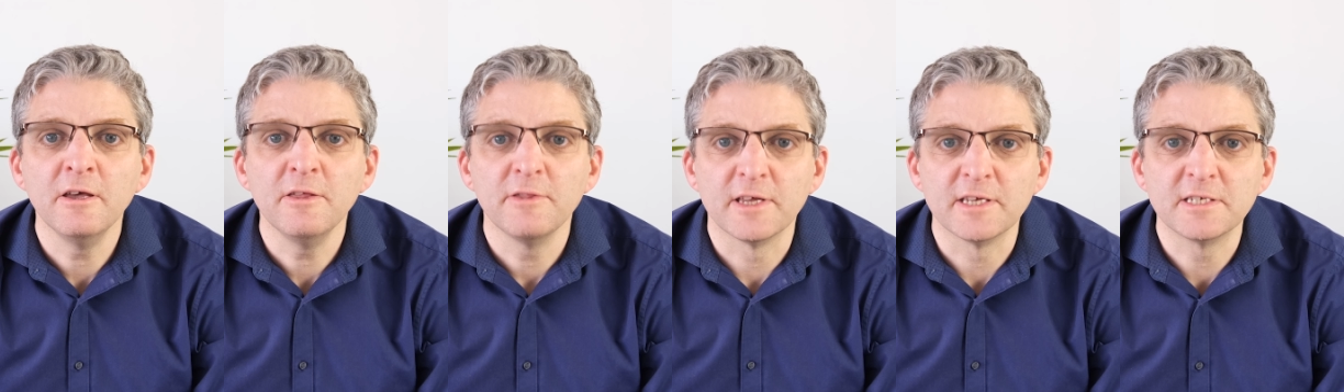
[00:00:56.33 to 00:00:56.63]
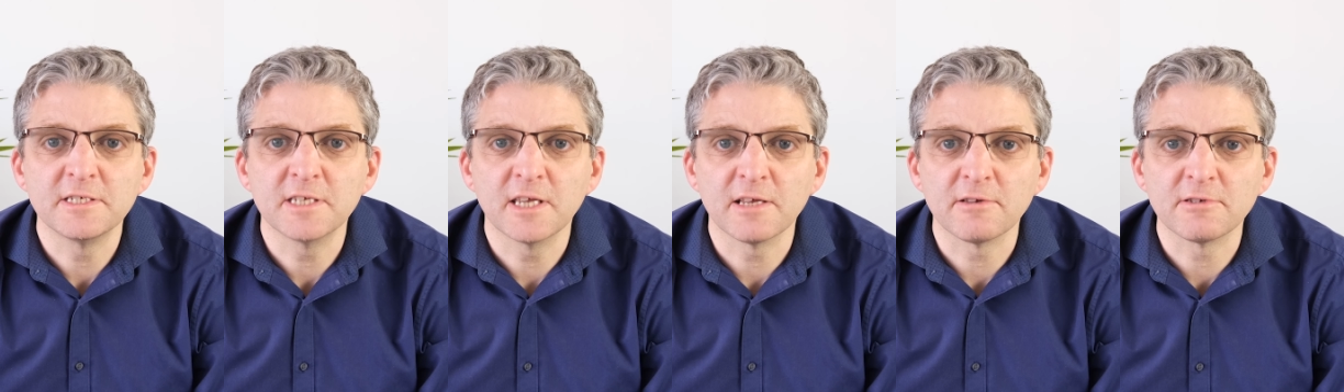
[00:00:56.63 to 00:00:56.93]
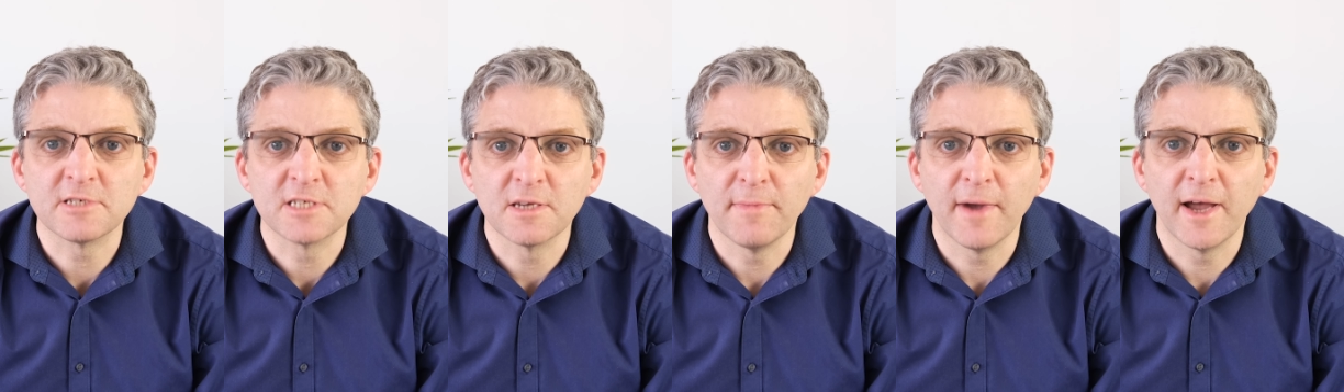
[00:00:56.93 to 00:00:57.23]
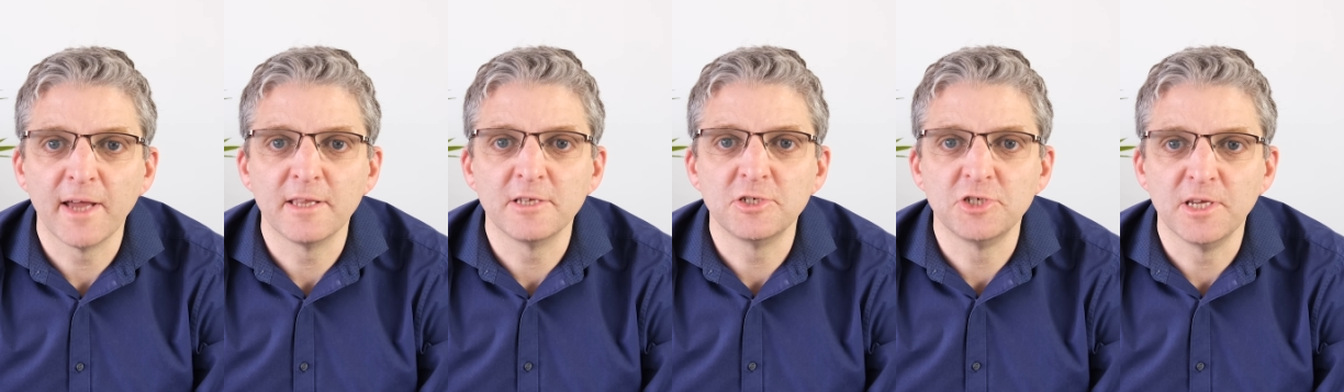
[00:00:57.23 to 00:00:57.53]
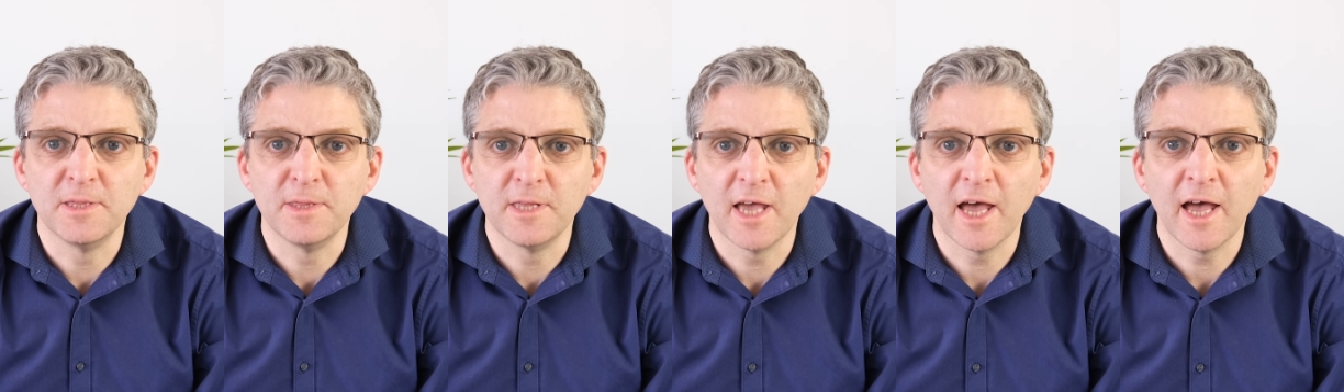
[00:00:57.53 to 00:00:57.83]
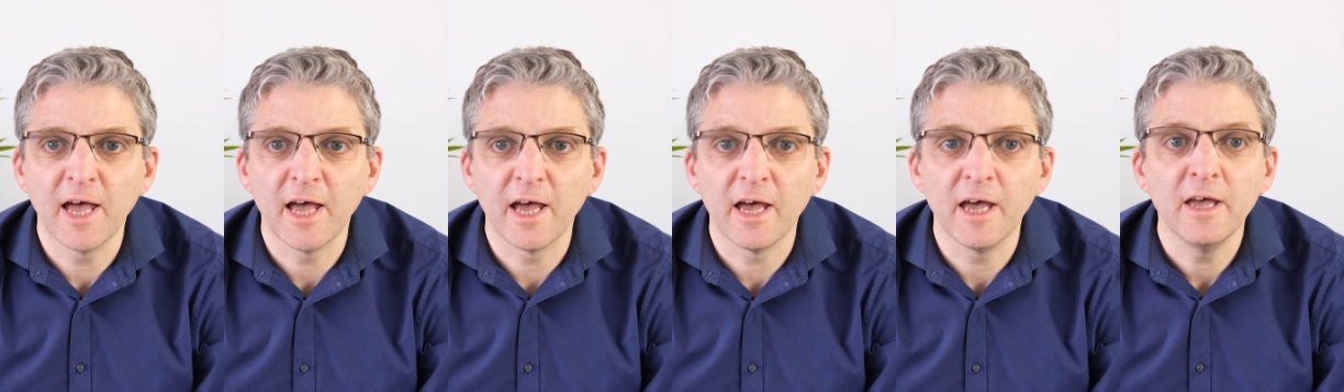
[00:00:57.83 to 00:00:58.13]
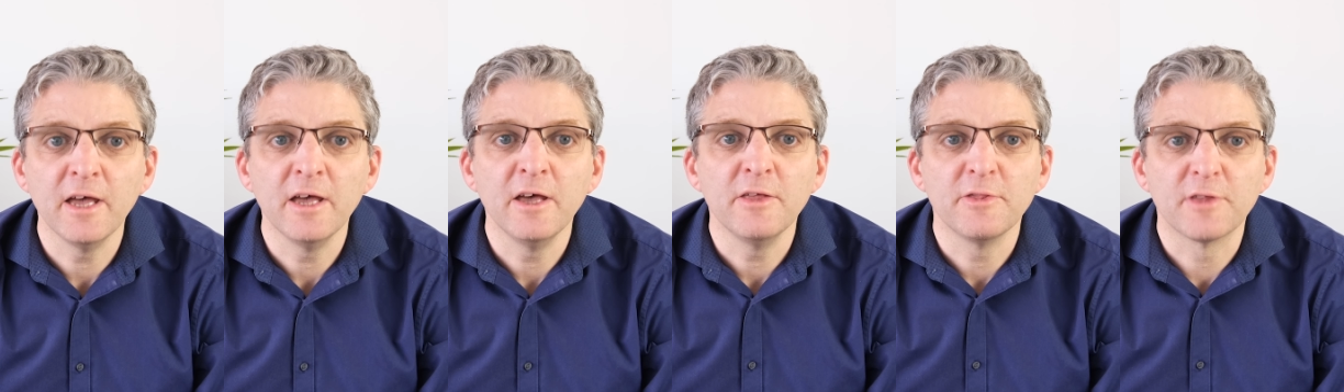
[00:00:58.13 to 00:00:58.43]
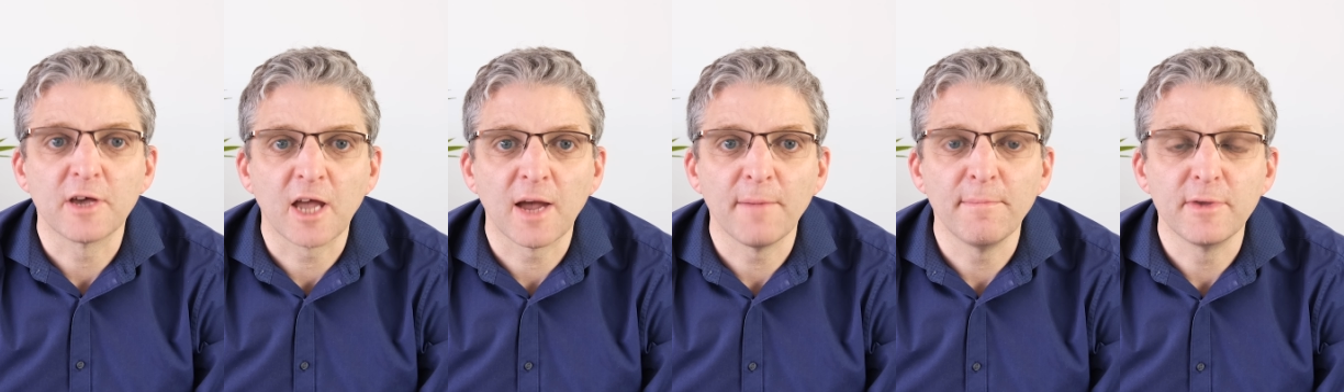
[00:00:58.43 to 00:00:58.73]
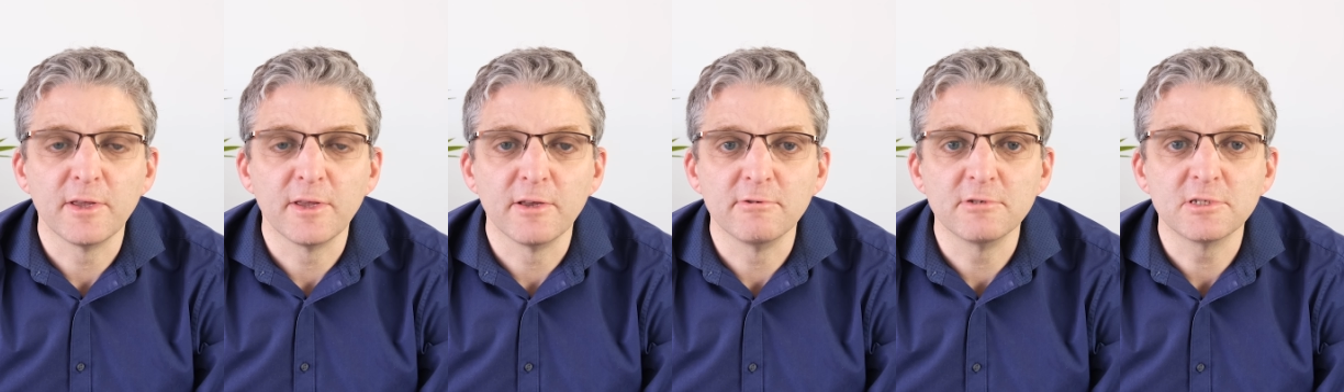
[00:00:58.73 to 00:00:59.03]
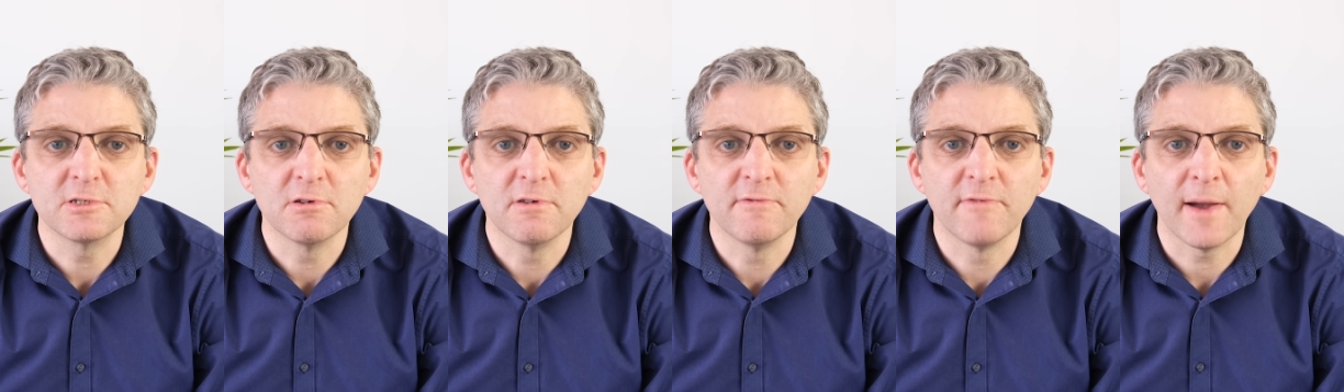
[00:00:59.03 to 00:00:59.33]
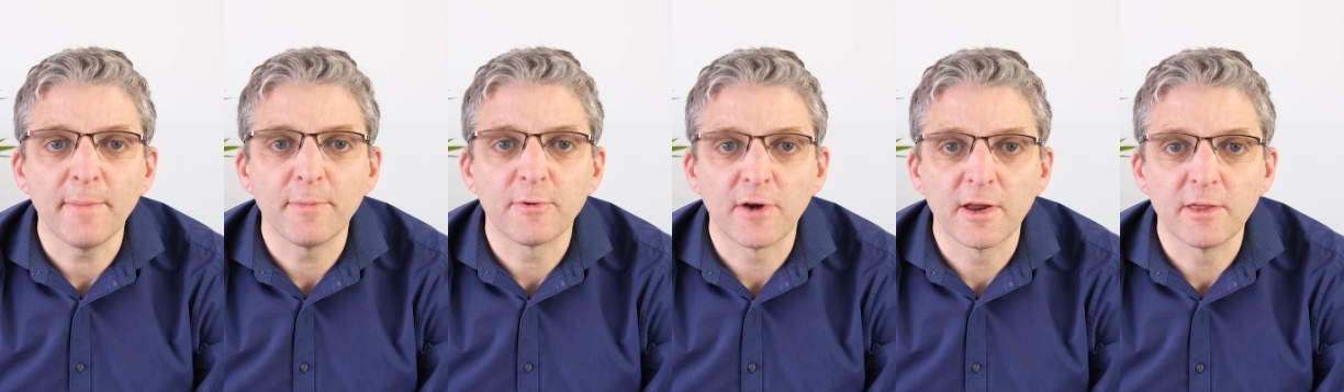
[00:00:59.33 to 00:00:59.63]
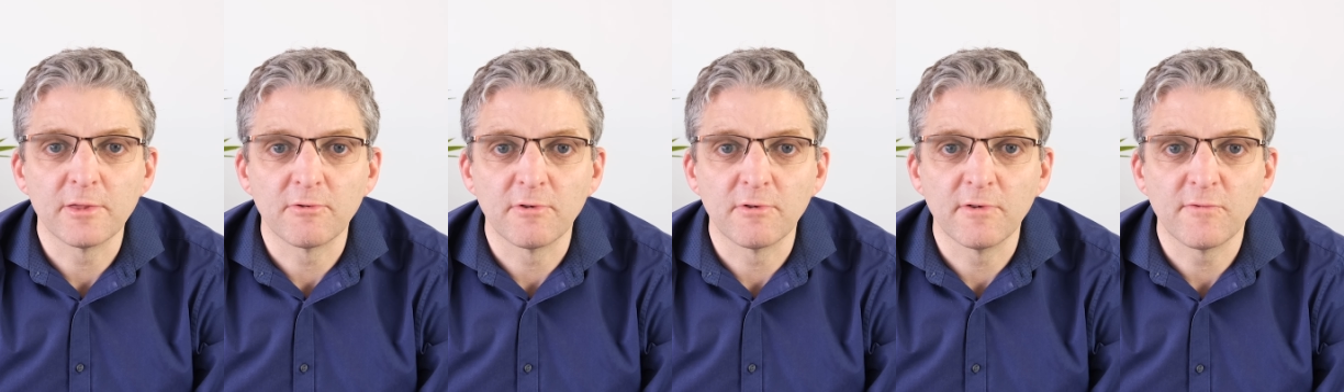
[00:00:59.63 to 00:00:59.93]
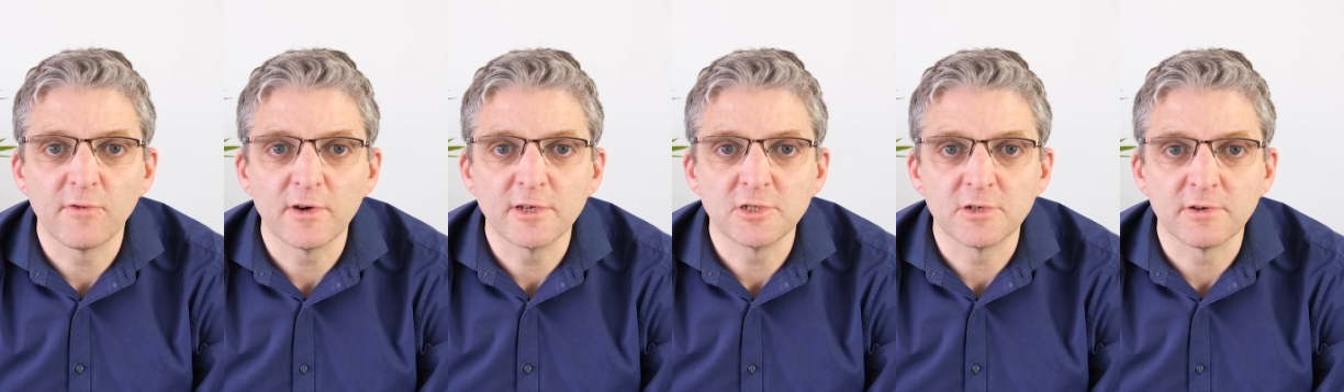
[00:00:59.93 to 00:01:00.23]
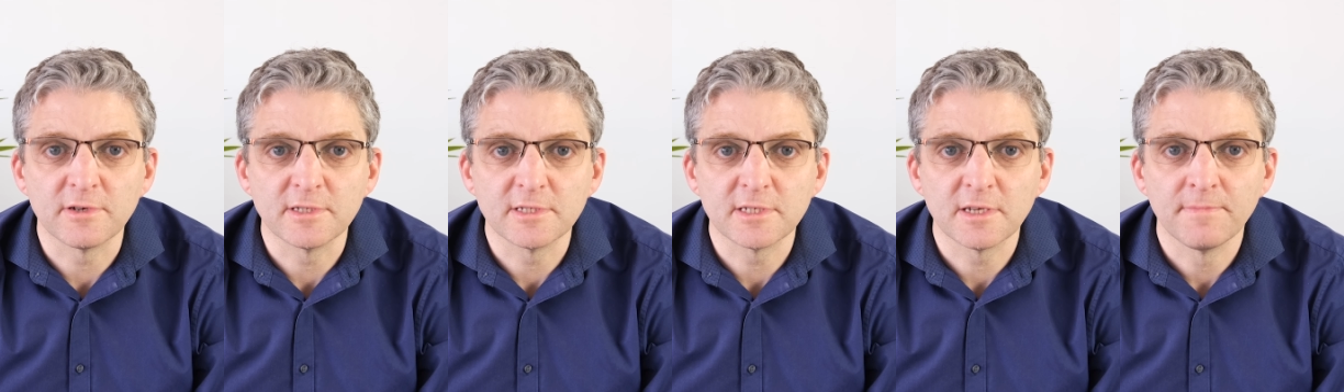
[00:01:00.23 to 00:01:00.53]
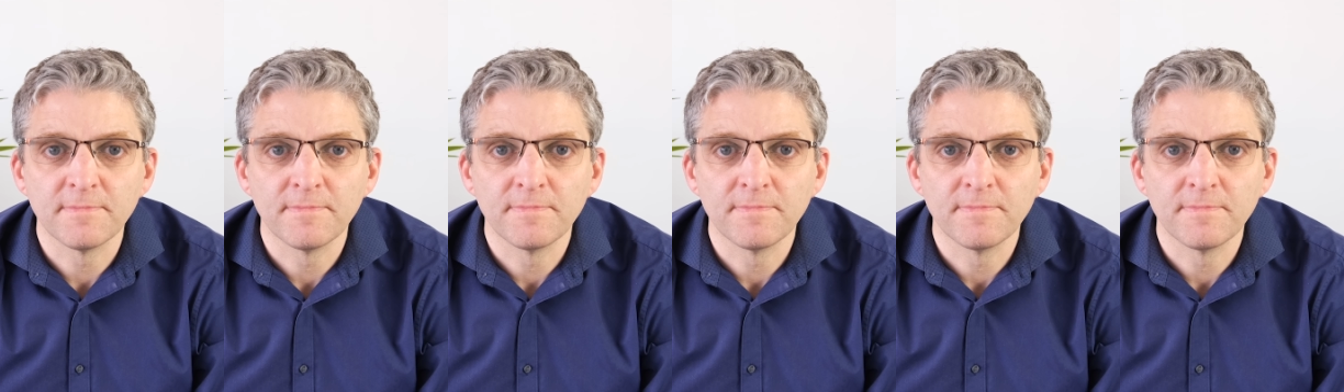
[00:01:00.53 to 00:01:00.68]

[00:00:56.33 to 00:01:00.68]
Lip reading: there's still some energy in the air that can be used to evaporate the refrigerant.